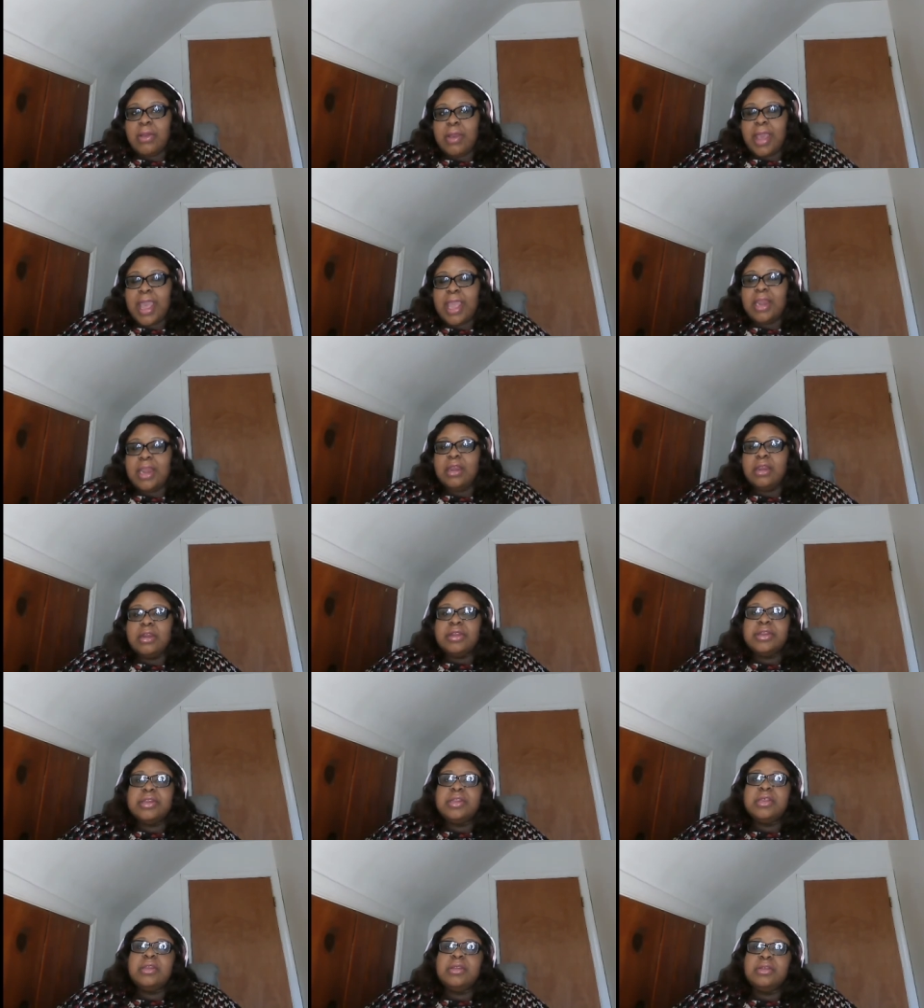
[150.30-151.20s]
I
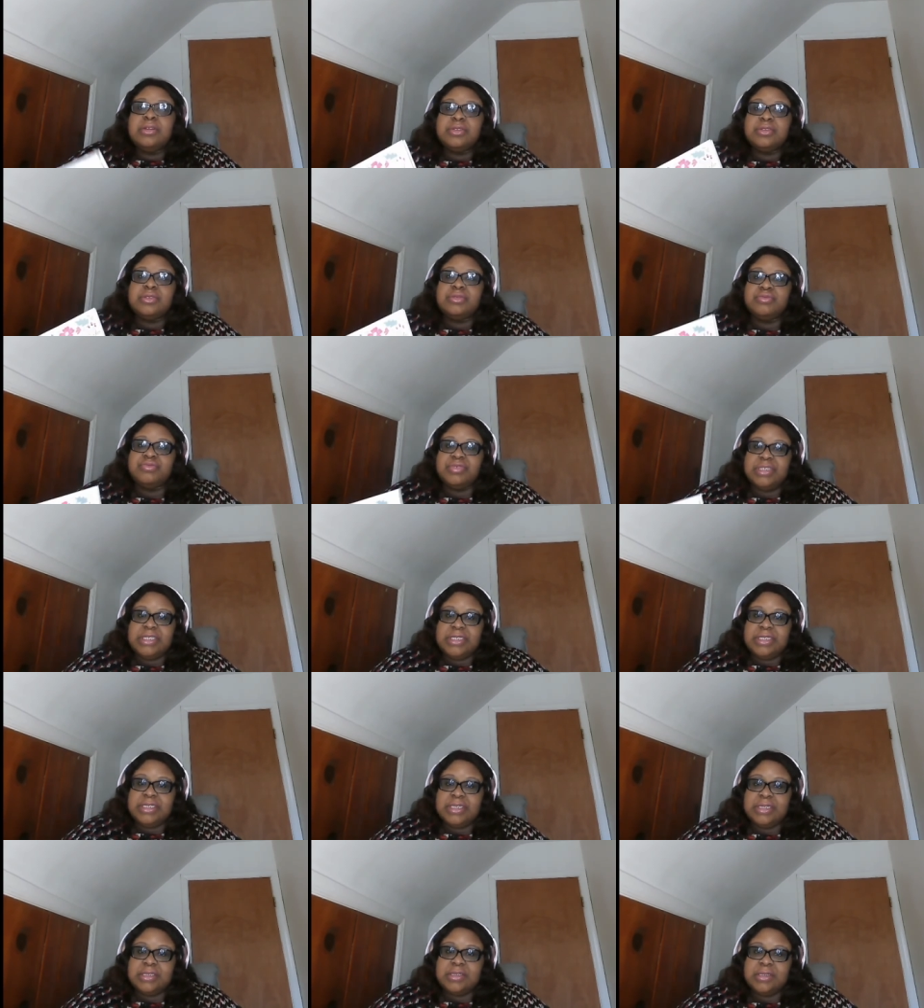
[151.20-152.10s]
learned a lot
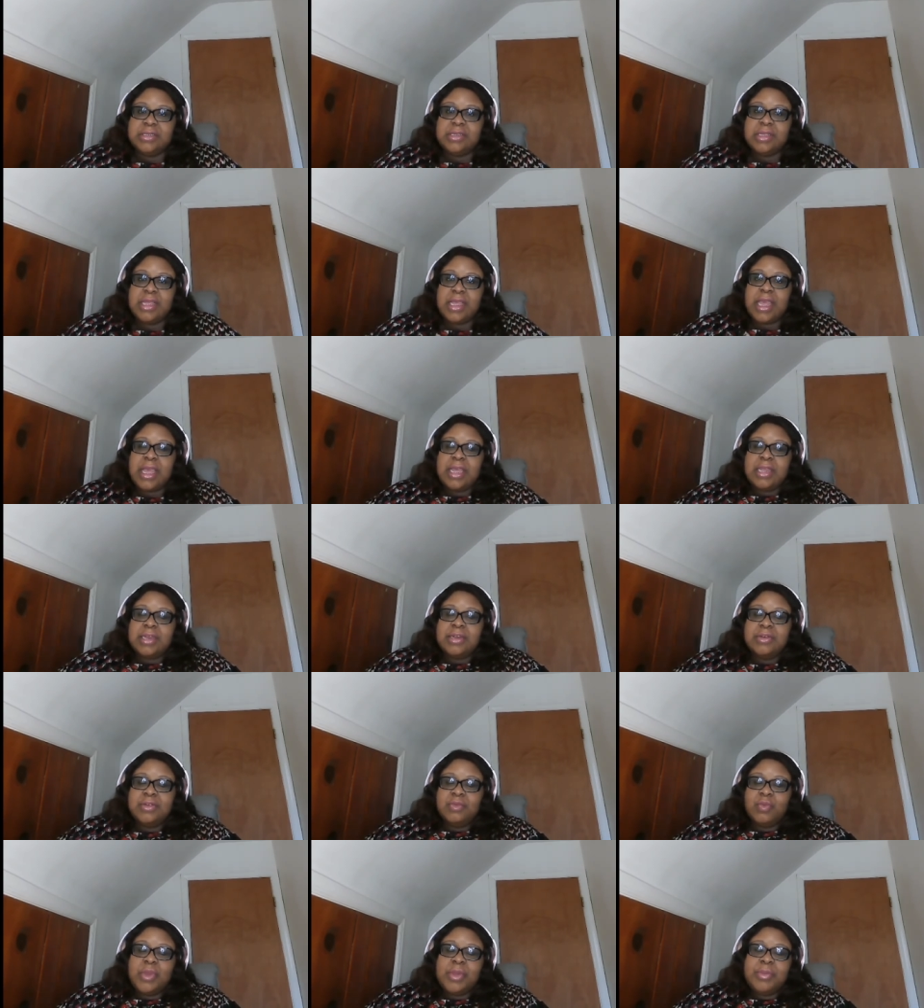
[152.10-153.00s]
reading it. And
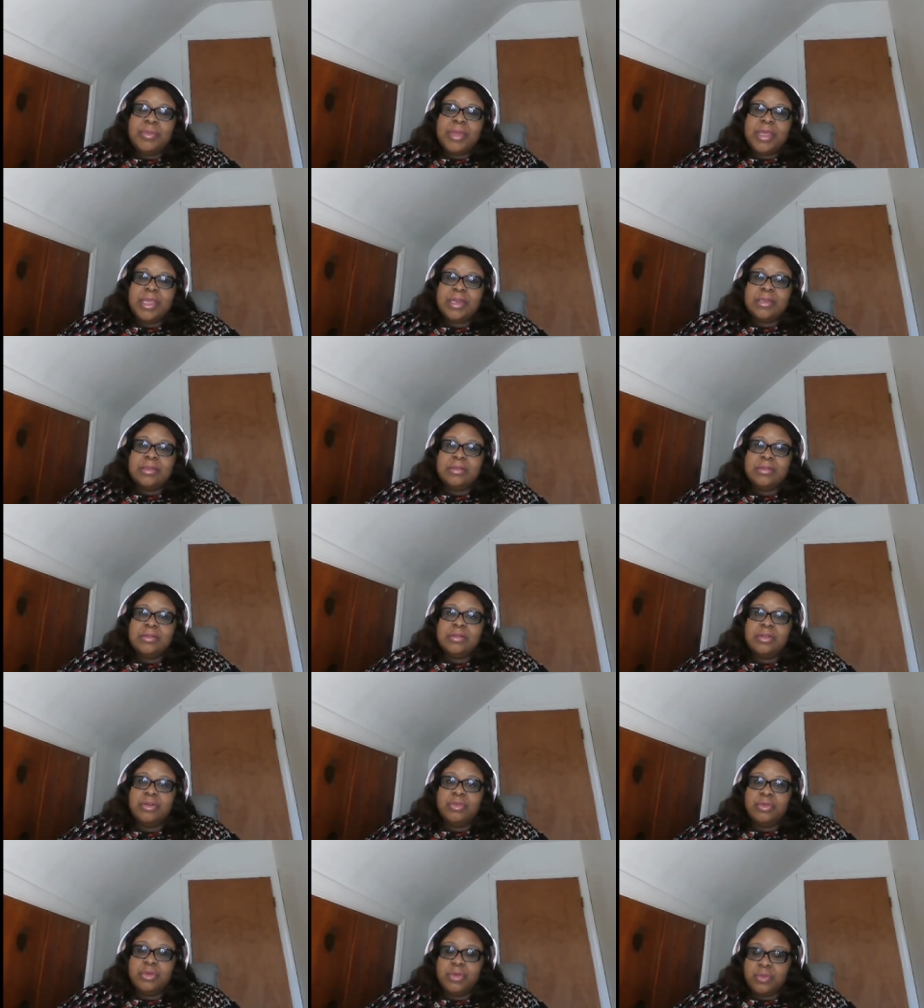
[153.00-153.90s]
women,
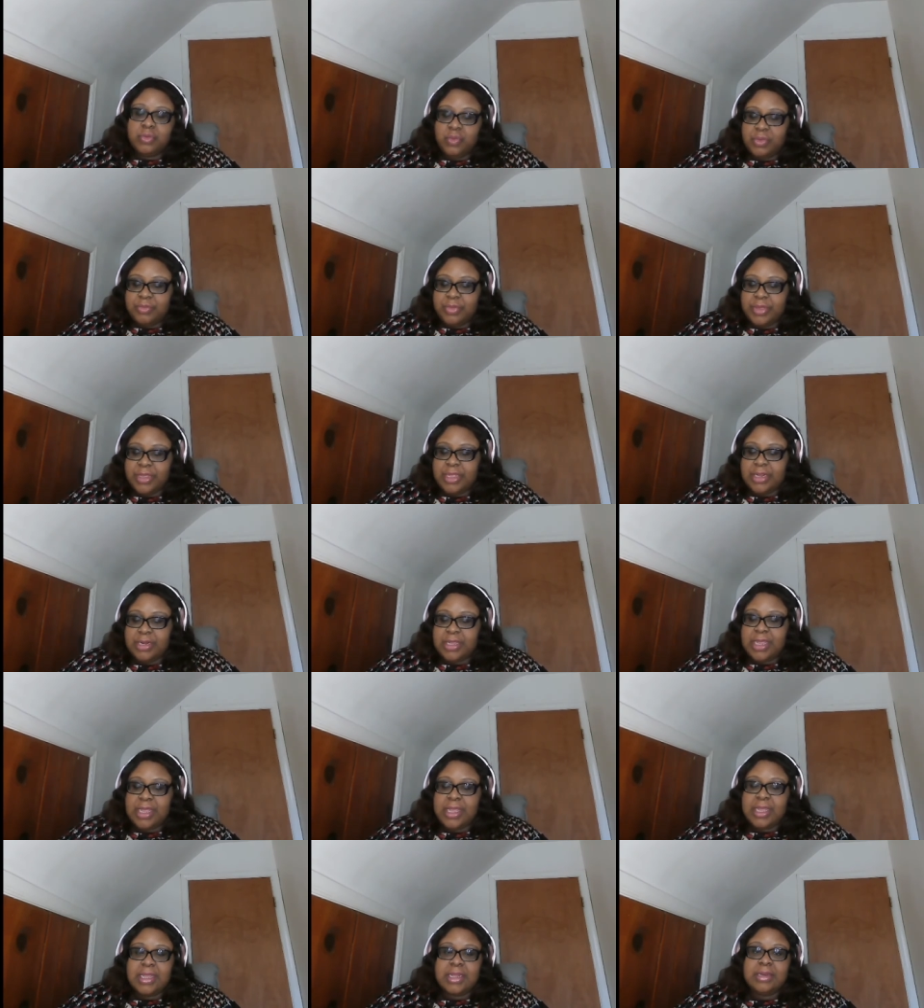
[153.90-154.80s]
grown women,
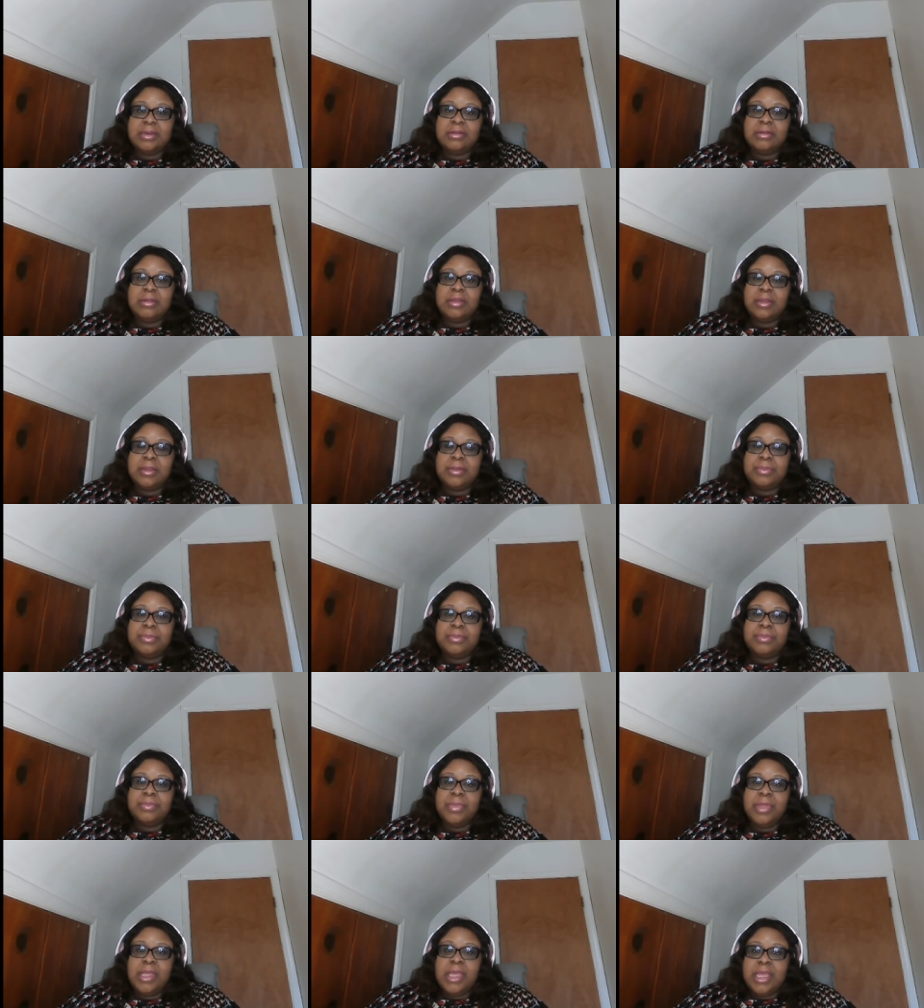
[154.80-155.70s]
can
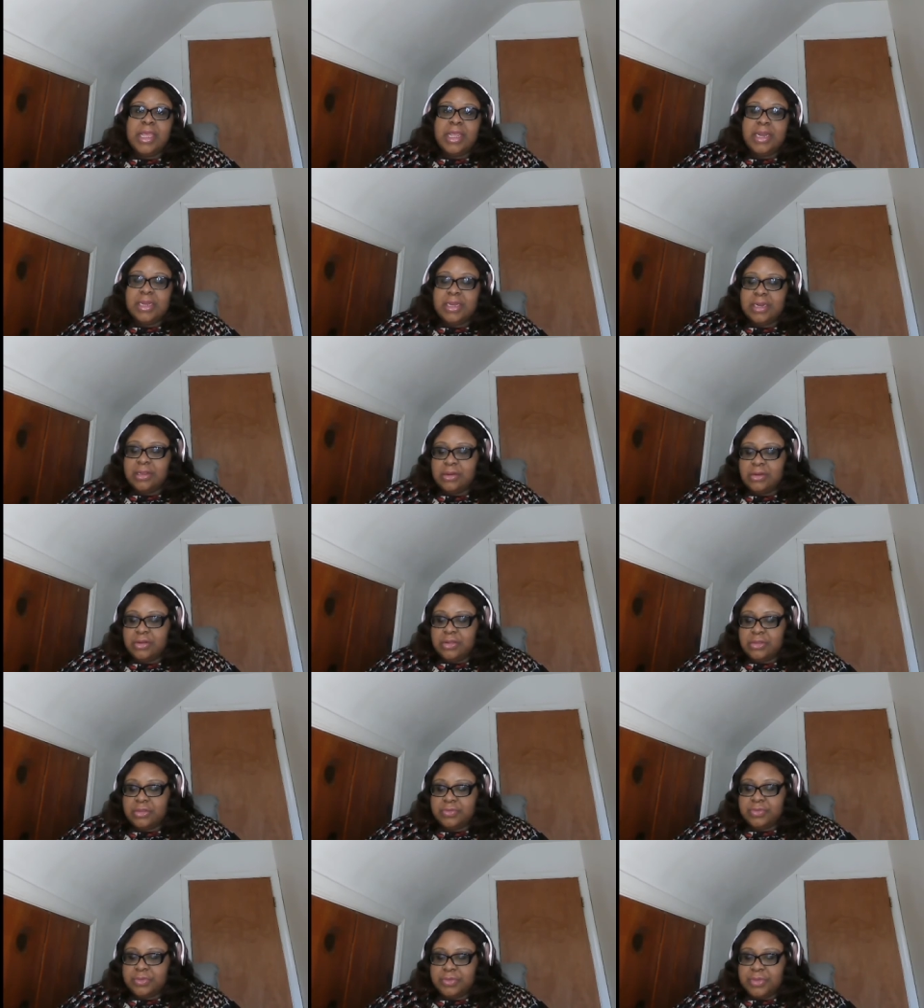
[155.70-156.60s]
learn a
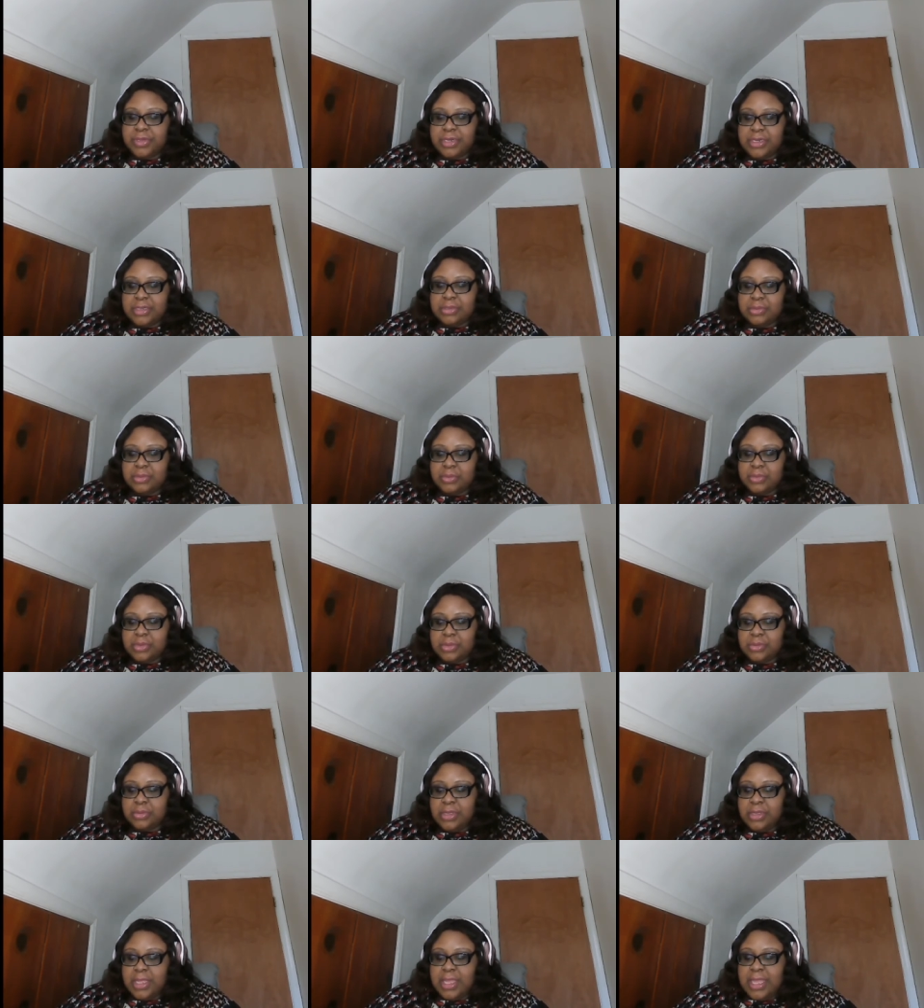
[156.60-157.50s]
lot from it as
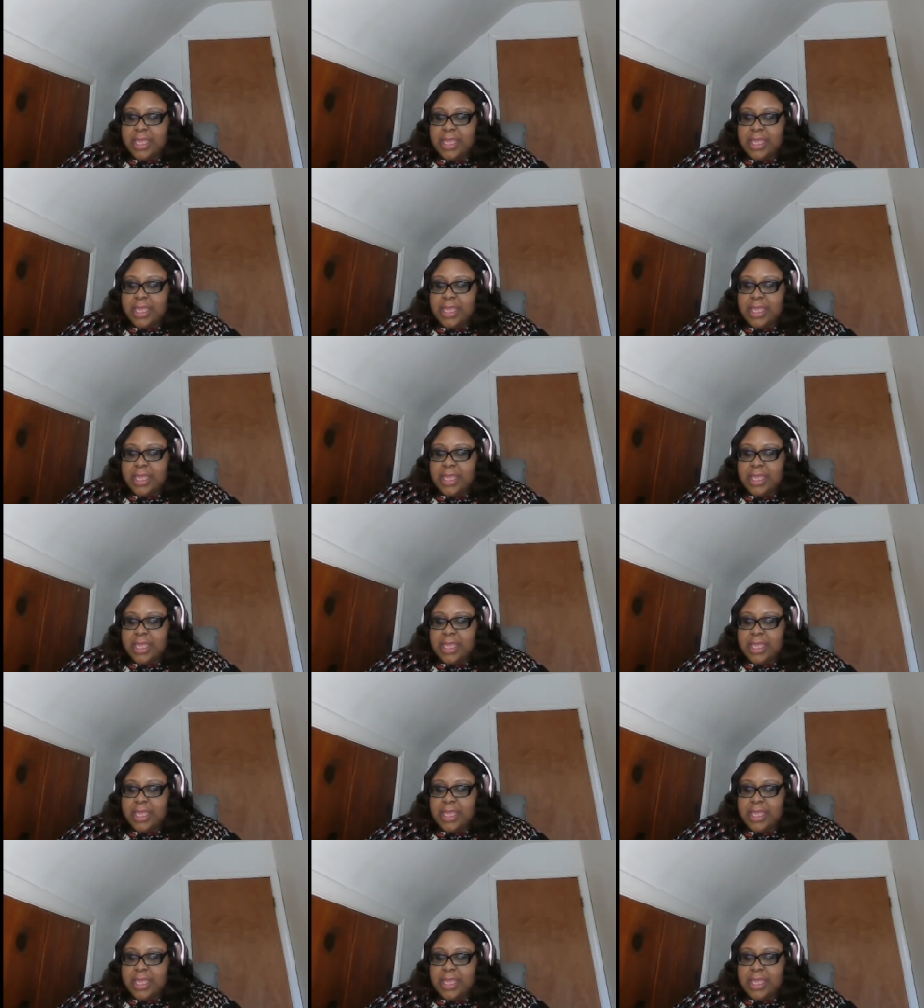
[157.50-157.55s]
well.